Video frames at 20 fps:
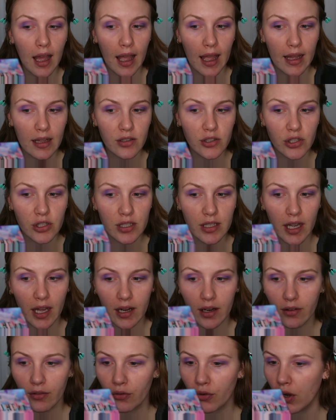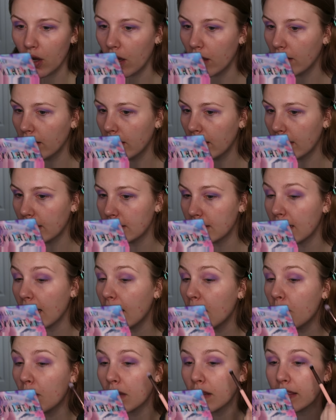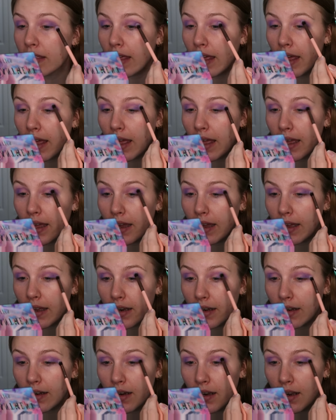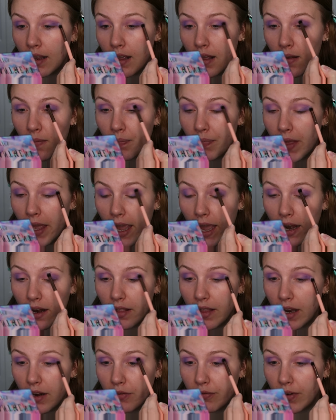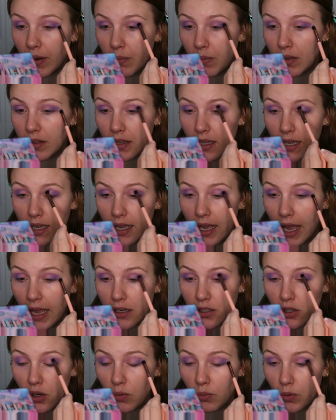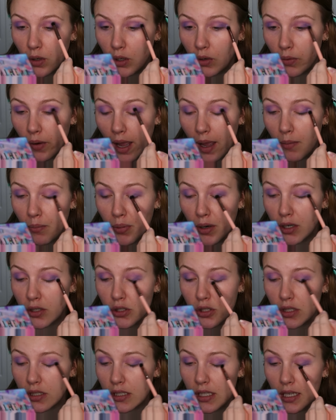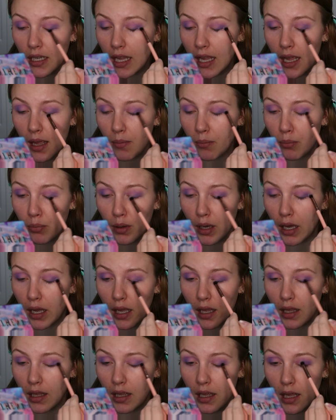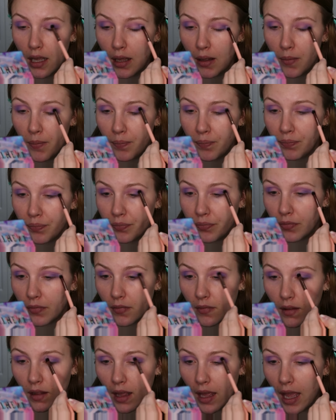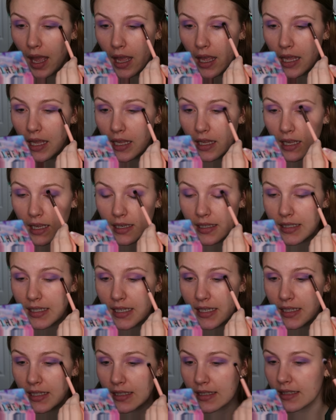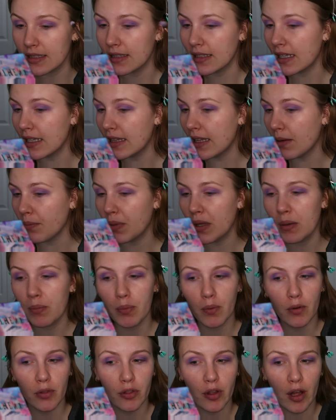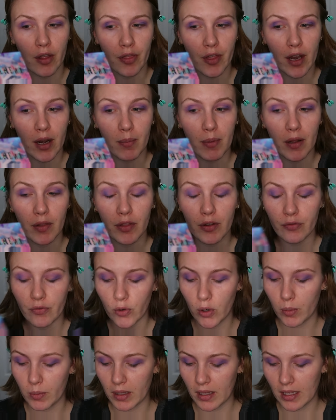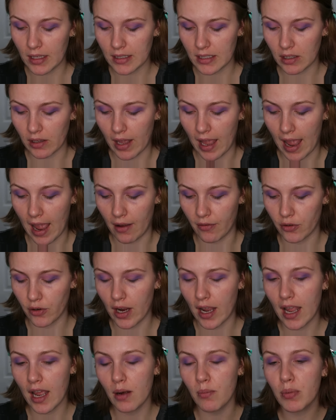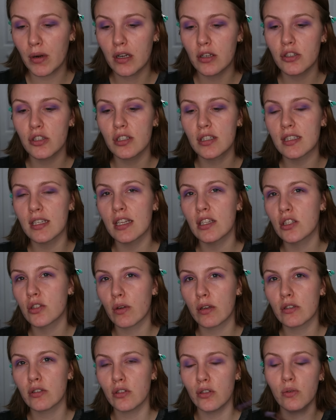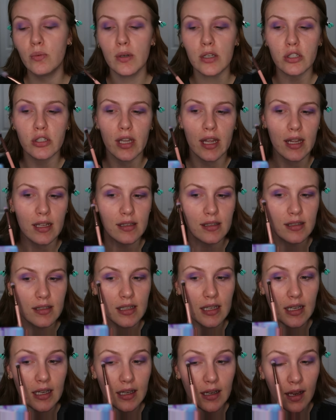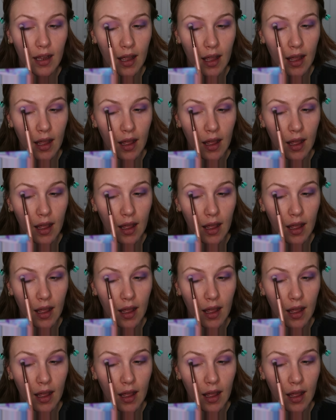and just kind of call it a day with it. And I had a lot of fun with it. I don't regret purchasing it, but I didn't see that people thought that about the formula until after I had purchased it, so I do wish I had seen